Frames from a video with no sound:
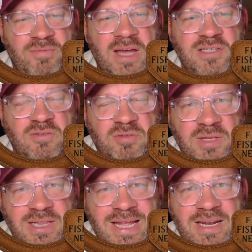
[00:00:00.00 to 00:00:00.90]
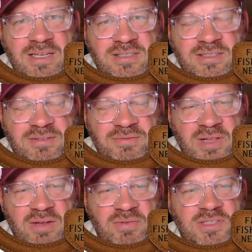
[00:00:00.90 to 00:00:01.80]
fashion from the latest
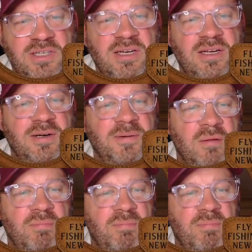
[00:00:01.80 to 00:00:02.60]
fly fishing gear.